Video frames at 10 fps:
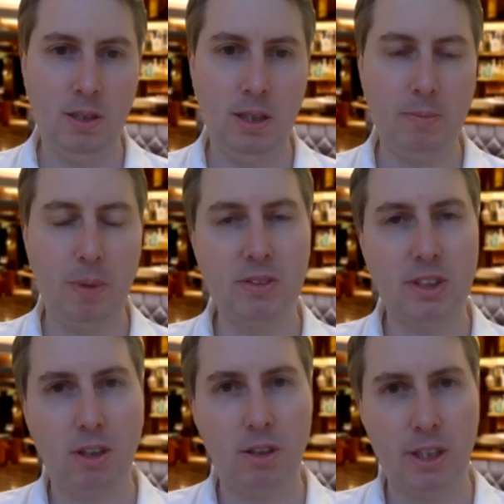In both
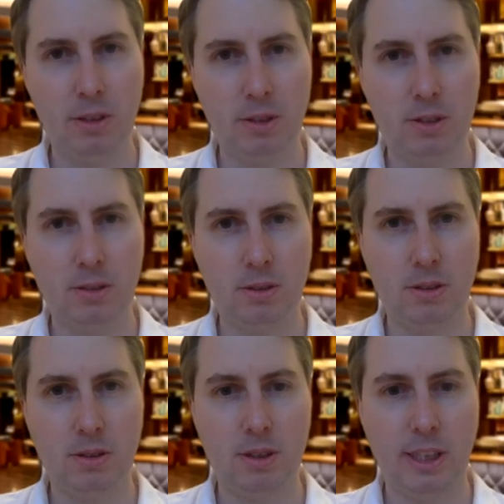scenarios,
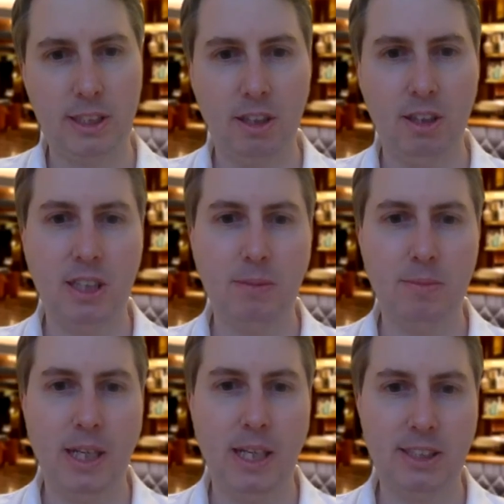a startup
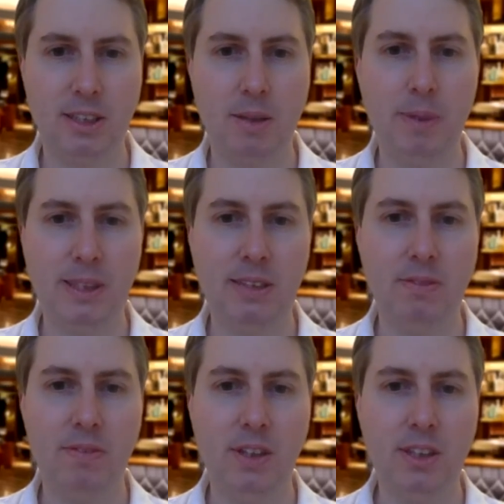has the competitive
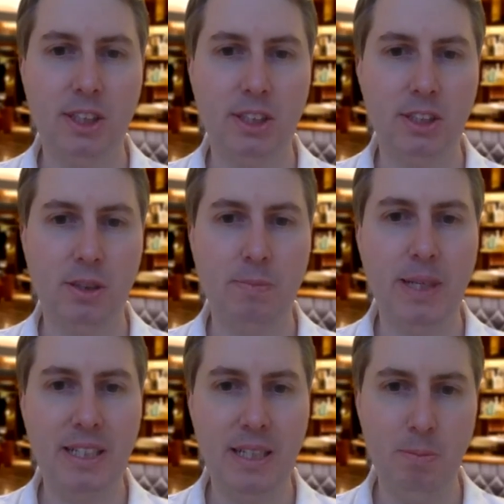advantage of
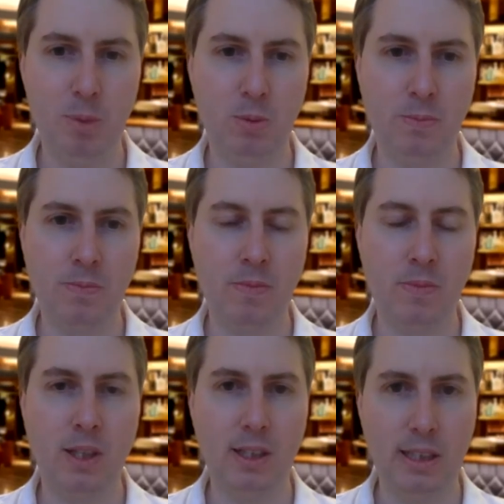being nimble
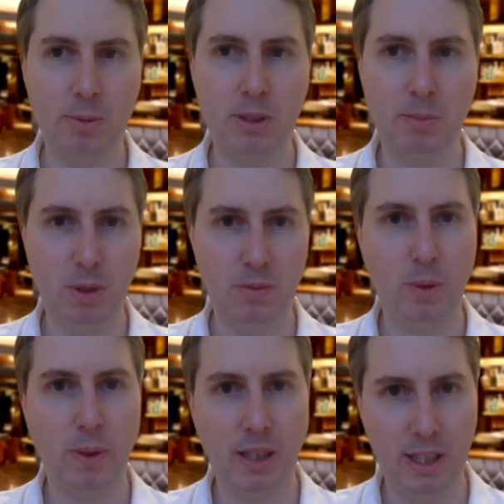and able to move
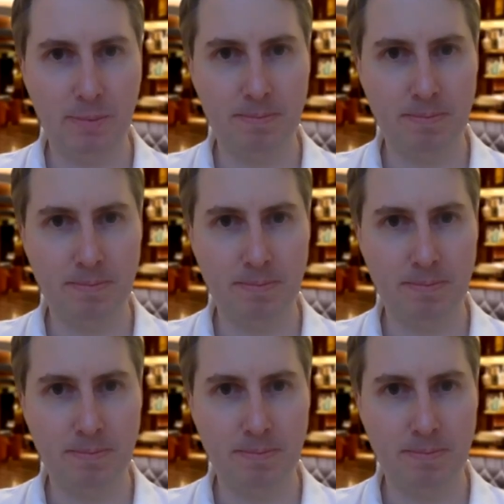quickly.